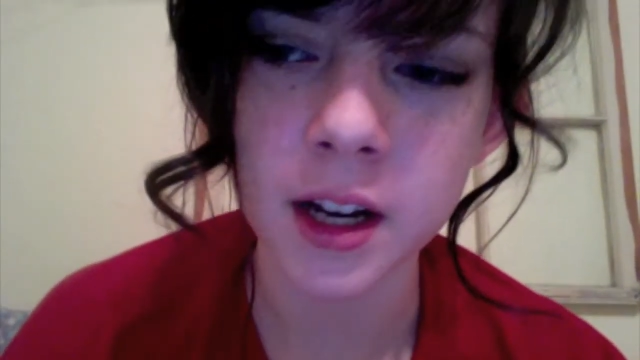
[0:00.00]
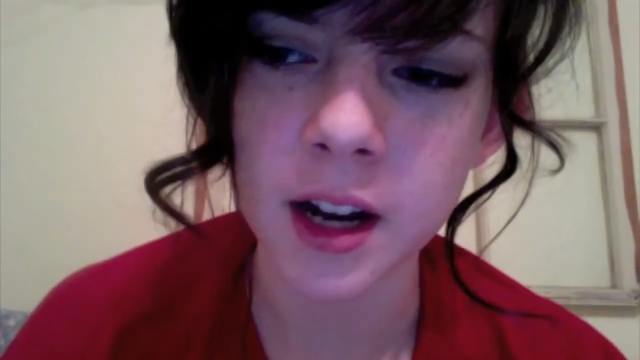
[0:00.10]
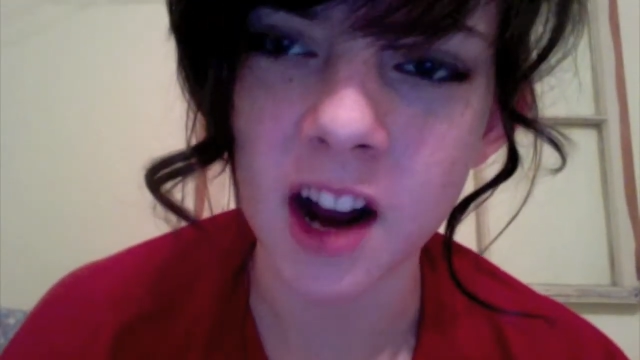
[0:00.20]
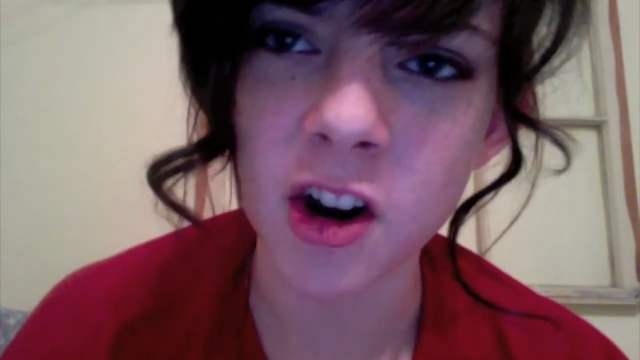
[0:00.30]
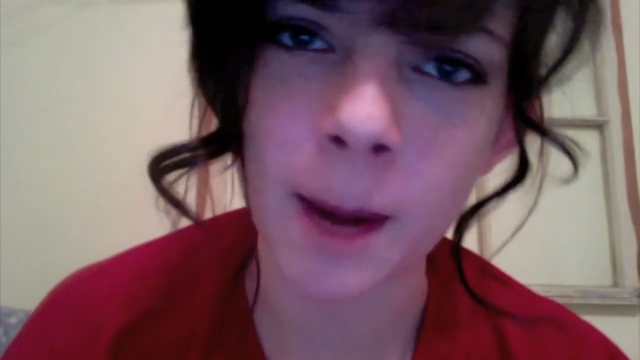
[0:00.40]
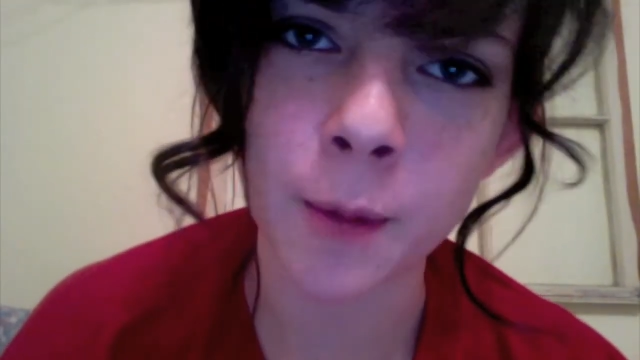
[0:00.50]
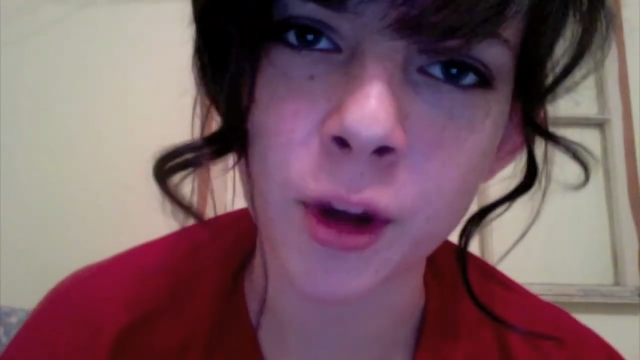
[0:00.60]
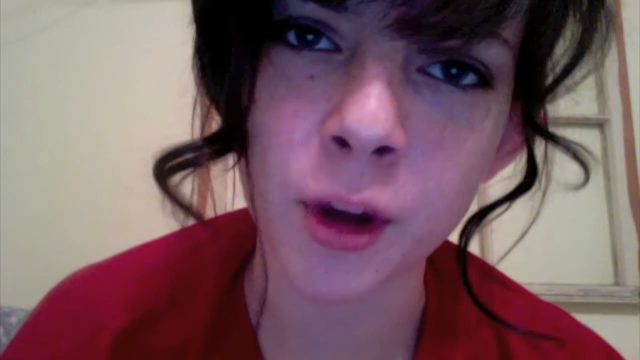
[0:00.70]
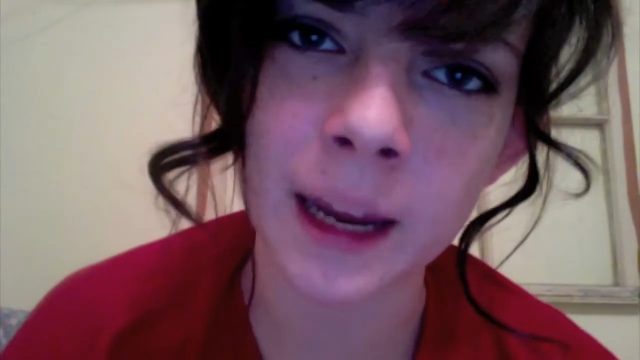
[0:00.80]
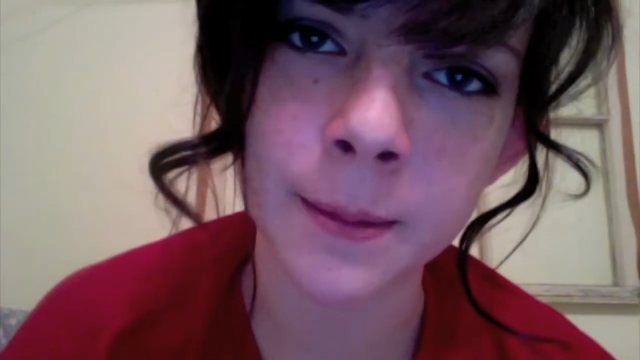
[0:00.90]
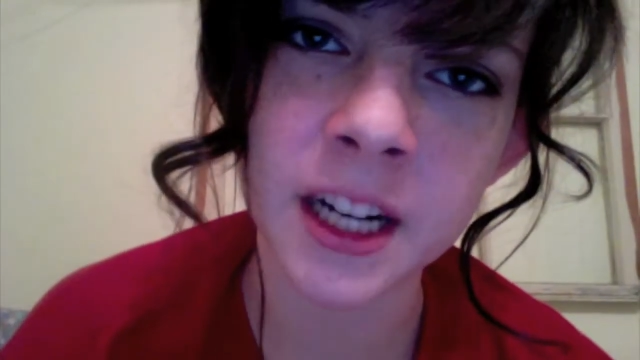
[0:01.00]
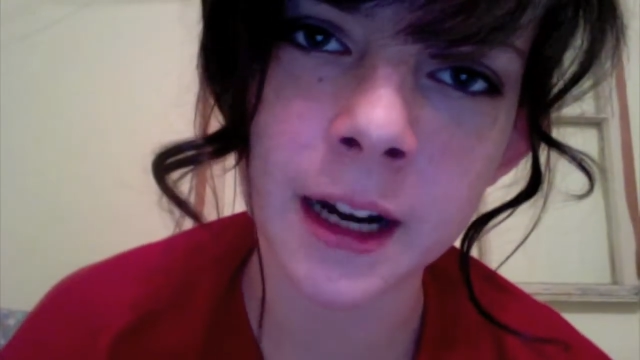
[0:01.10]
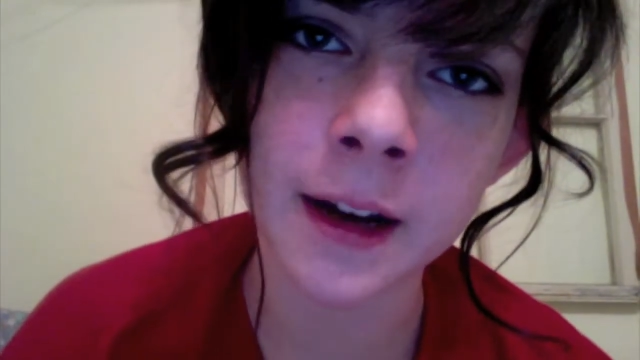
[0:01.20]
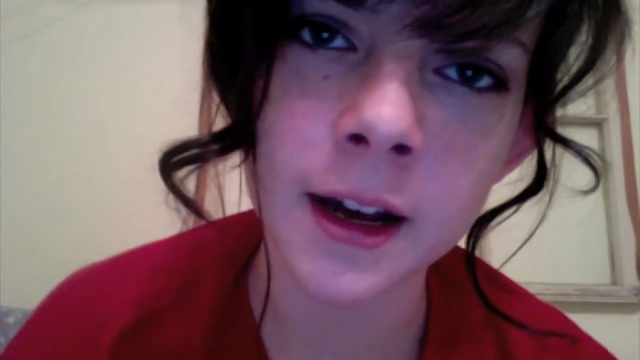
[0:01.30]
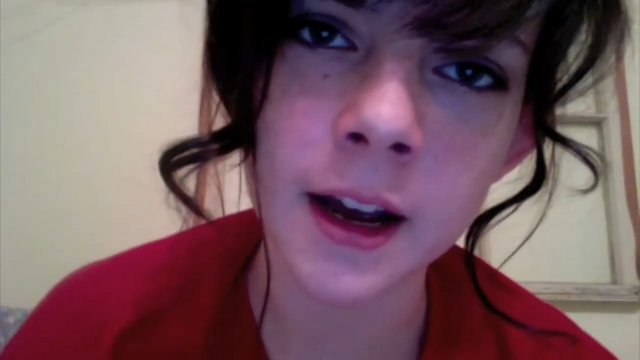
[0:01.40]
I grabbed one of the lambs
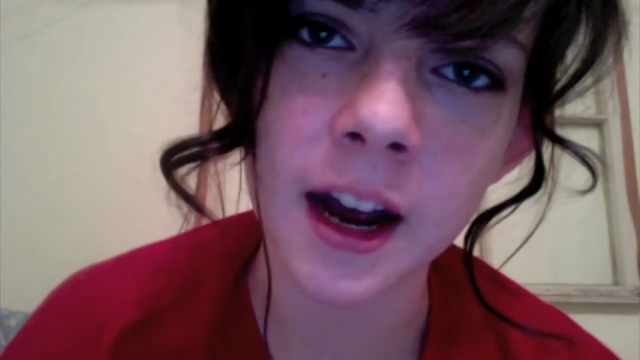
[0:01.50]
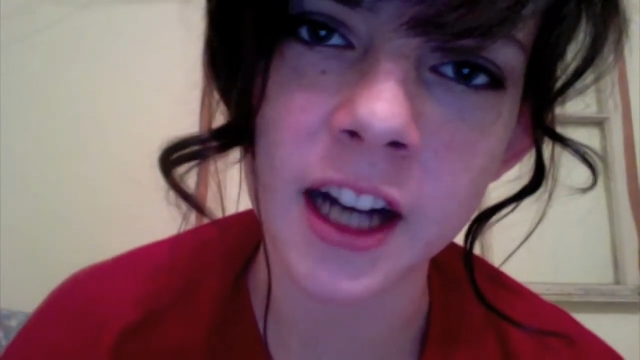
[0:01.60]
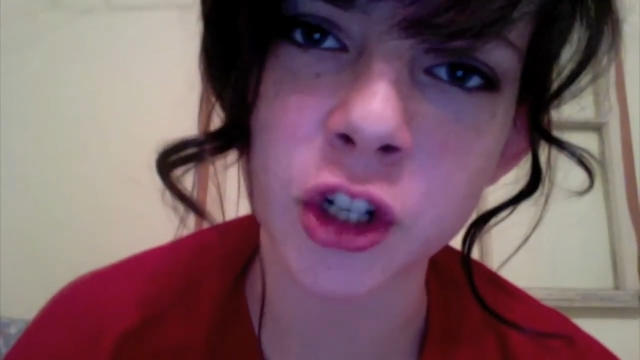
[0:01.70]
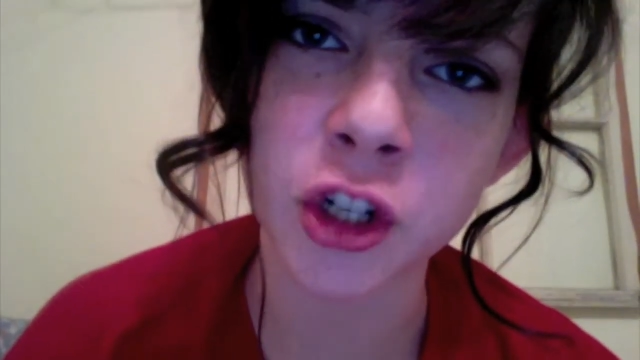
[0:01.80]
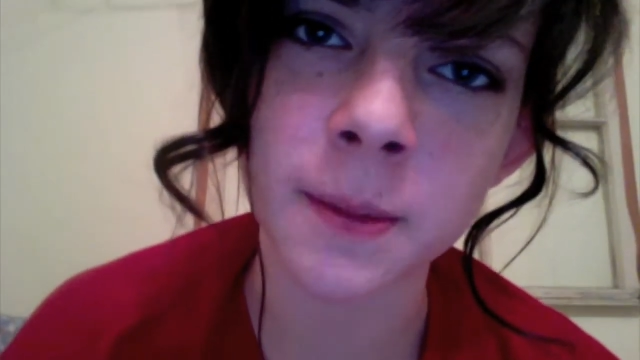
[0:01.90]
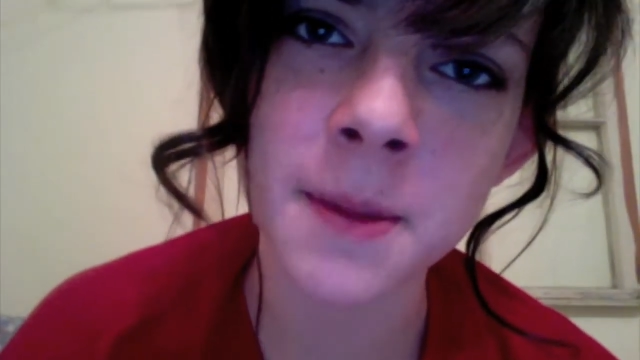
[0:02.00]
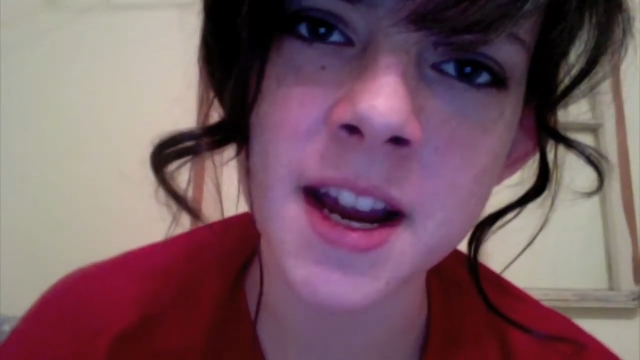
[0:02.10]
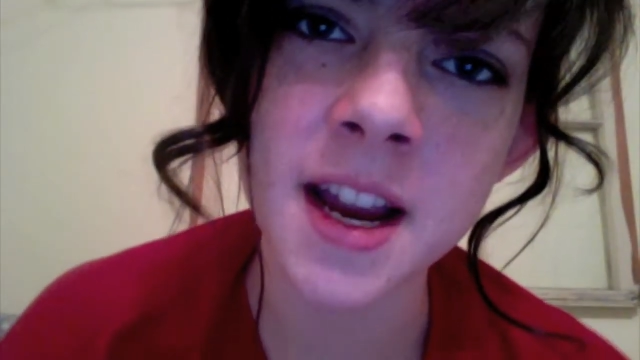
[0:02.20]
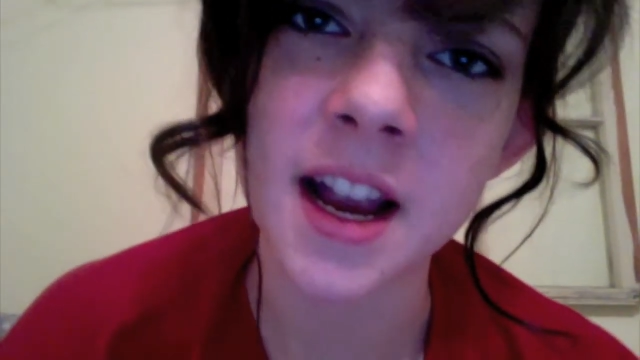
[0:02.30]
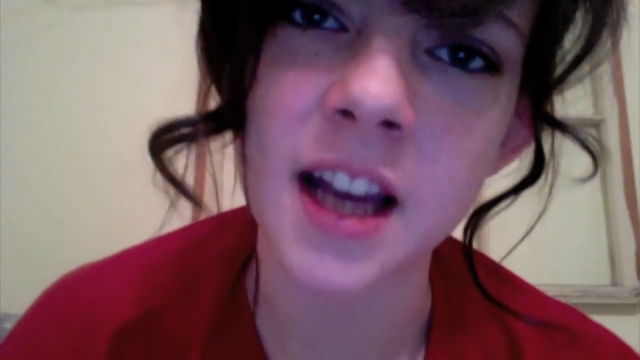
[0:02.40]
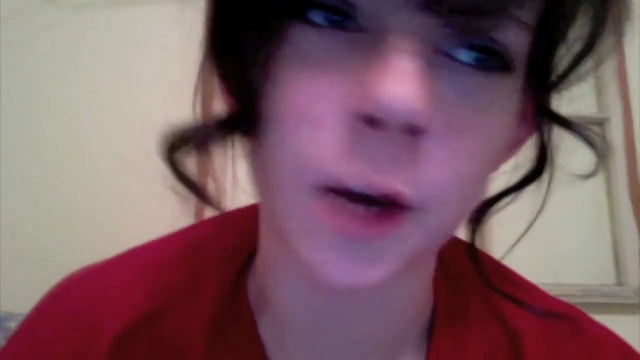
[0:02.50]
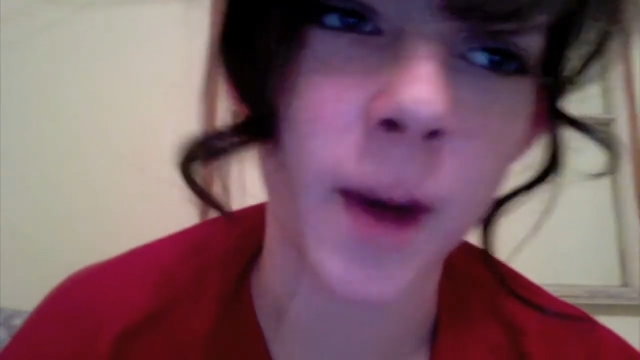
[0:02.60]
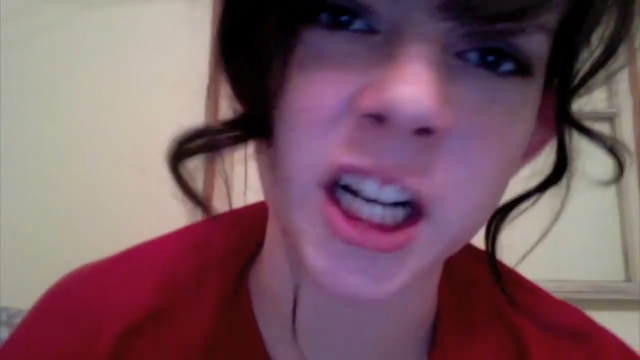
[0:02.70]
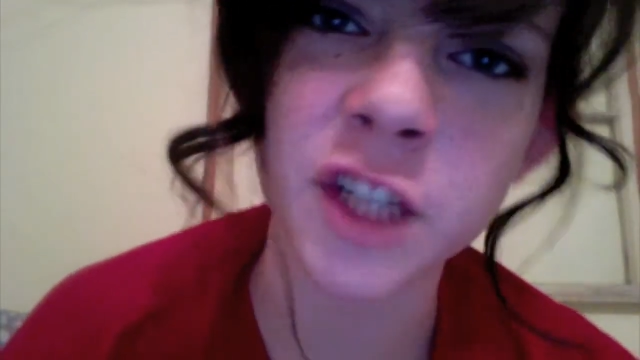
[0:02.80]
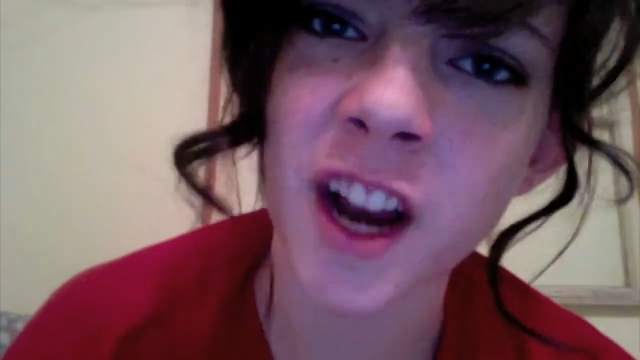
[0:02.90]
and I took him and I
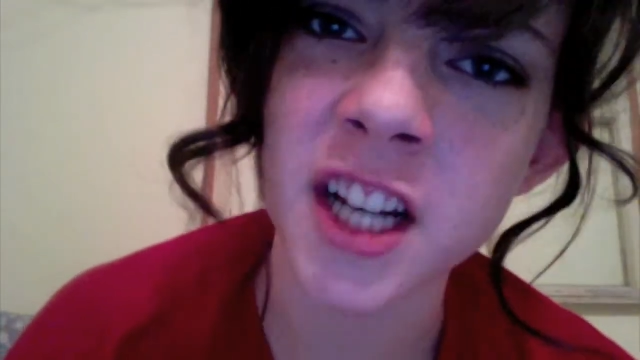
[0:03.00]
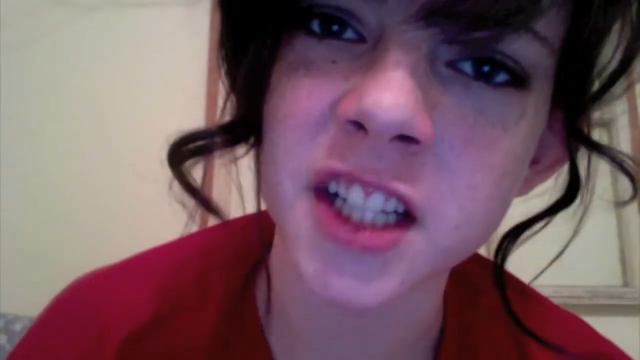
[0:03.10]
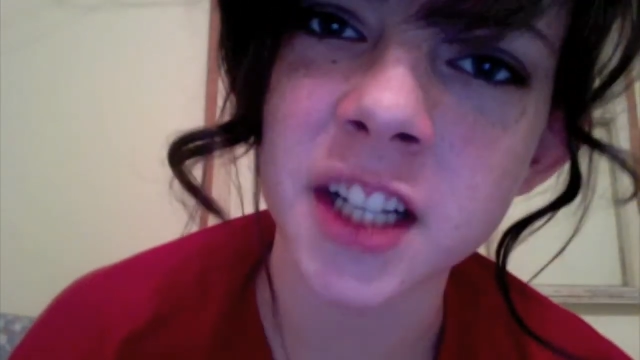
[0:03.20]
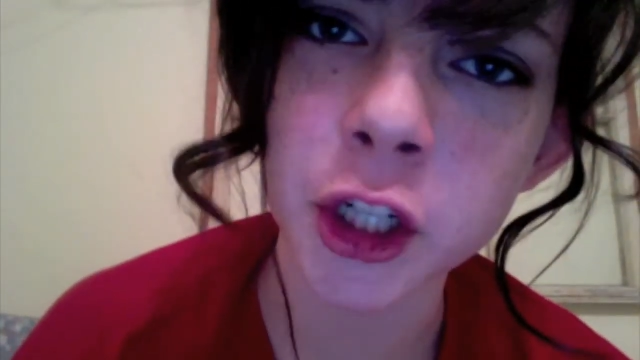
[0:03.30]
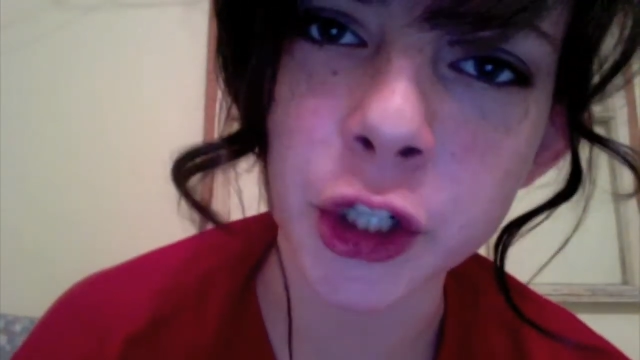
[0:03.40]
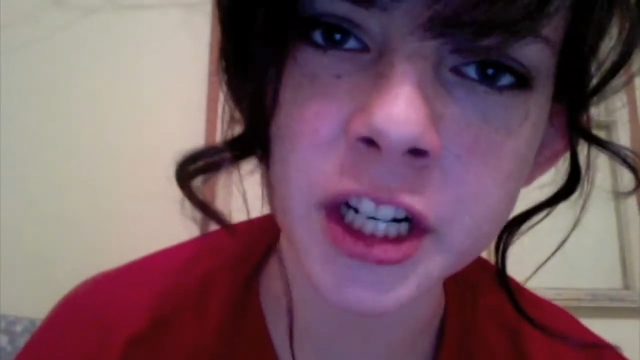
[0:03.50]
ran as fast as I could.